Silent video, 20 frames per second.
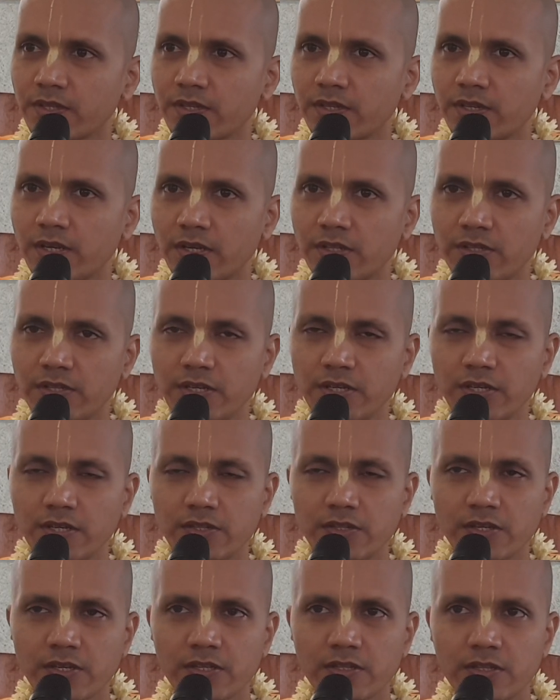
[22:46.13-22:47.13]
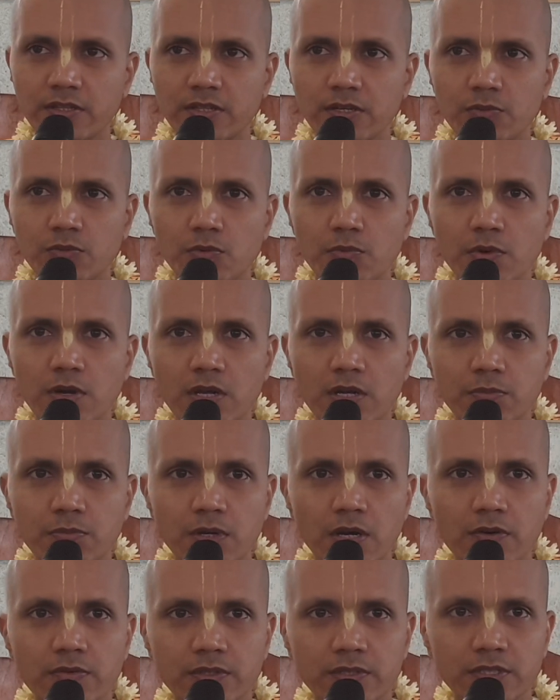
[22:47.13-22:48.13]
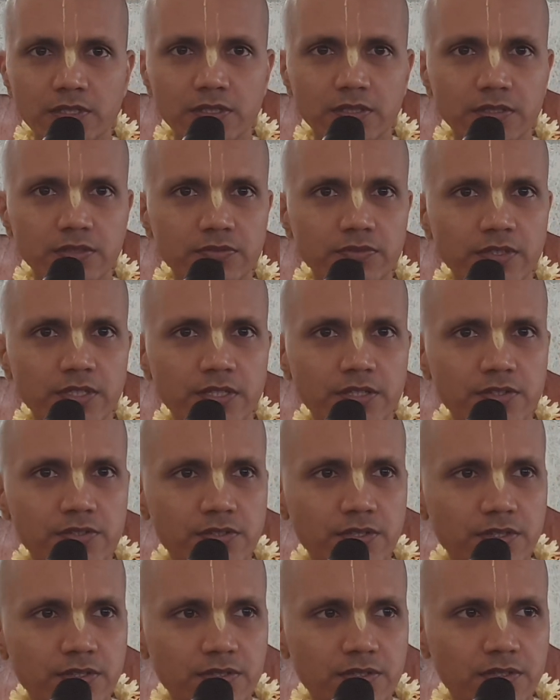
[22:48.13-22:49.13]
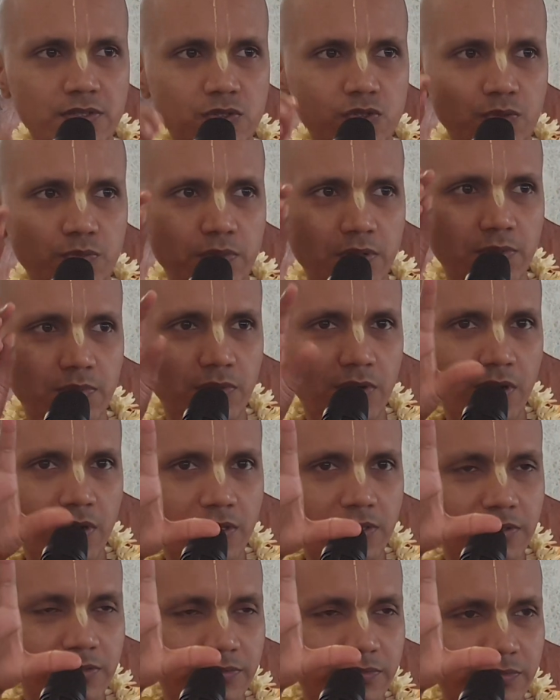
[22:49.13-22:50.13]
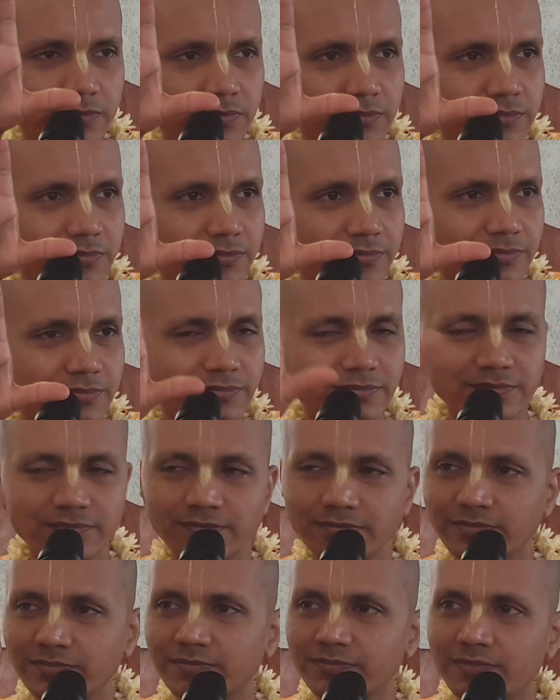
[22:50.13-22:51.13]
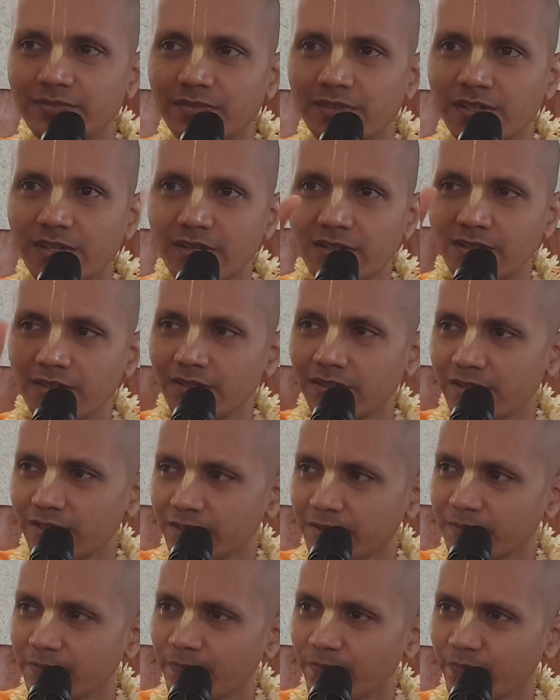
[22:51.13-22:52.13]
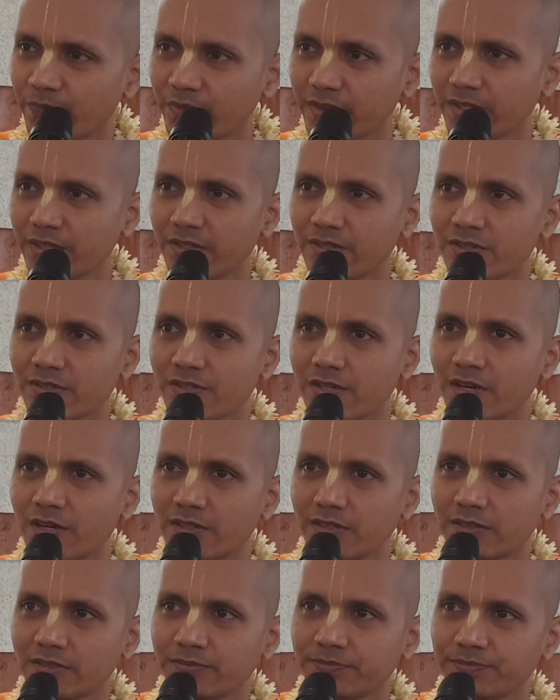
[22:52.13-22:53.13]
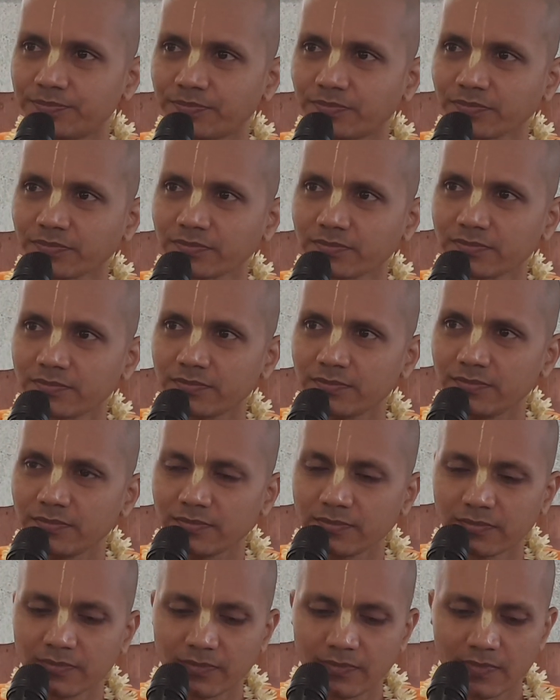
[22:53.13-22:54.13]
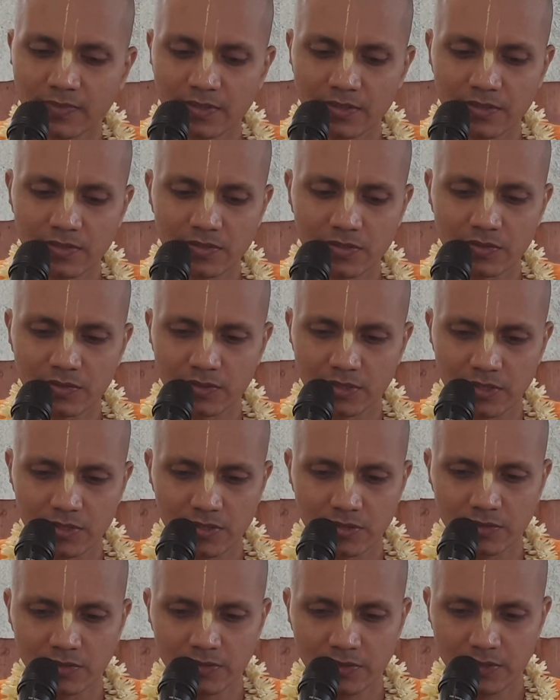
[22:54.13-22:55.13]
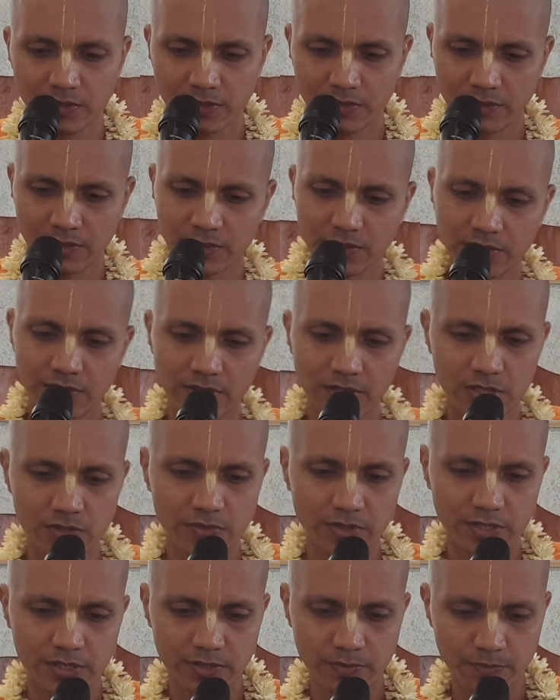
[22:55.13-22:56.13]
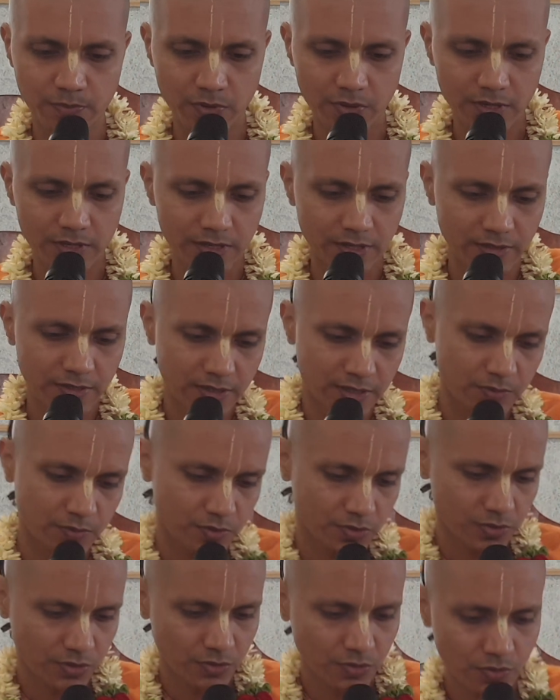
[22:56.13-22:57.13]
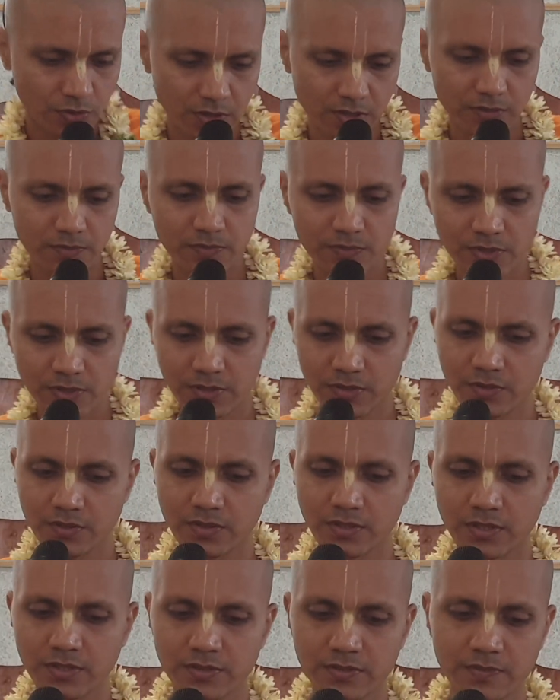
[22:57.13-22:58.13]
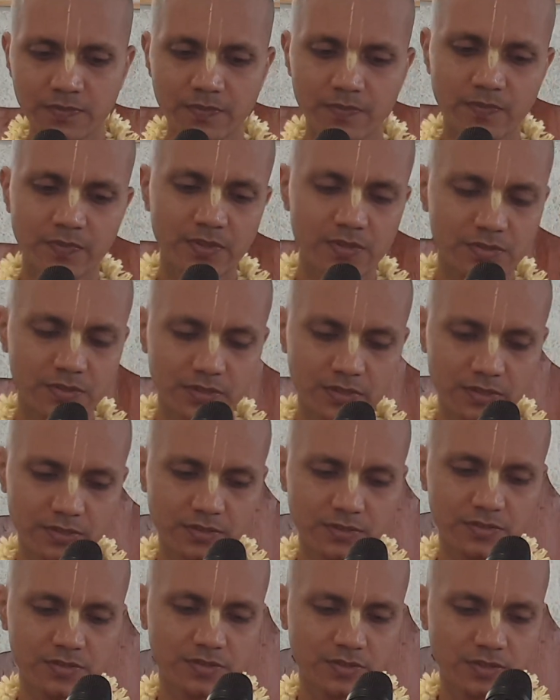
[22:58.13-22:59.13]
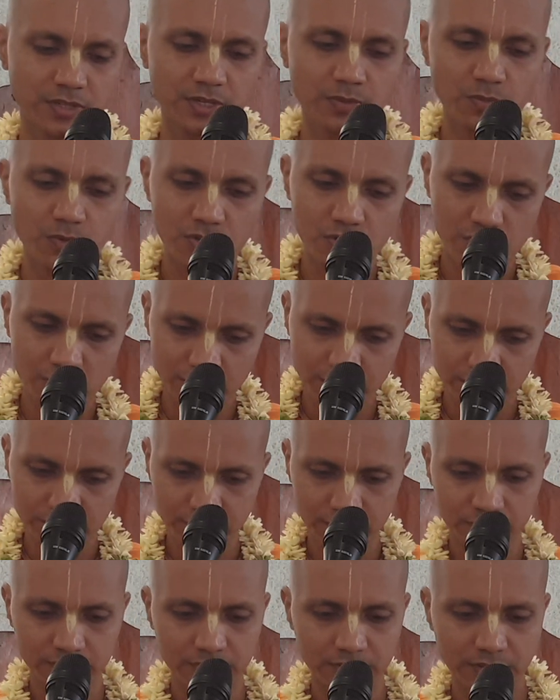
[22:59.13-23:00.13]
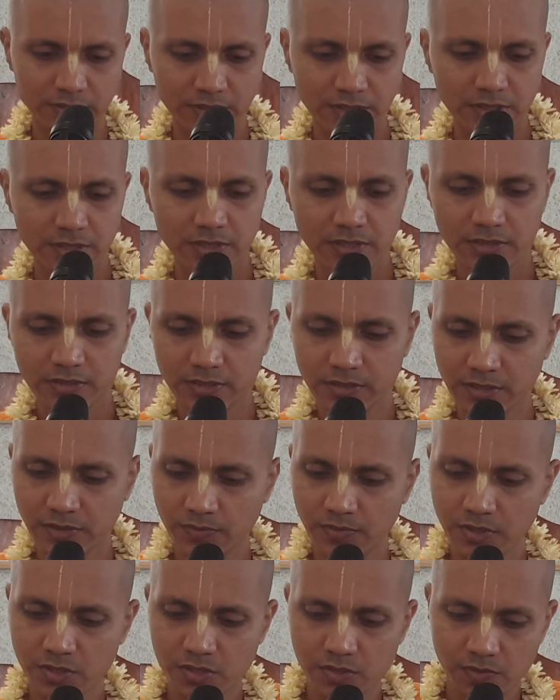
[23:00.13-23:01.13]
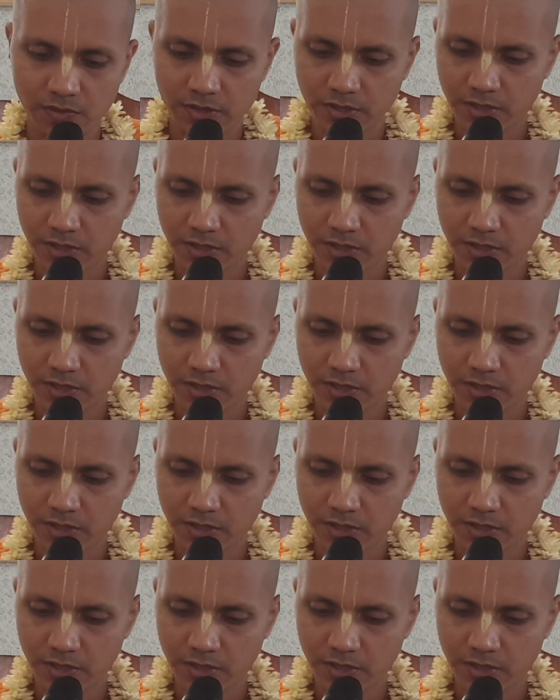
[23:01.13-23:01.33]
Yadiyate Tatra Puman where he sees the Supreme Lord clearly in his heart. So that's why it is important that one should overcome Sattva and these three modes of the influence of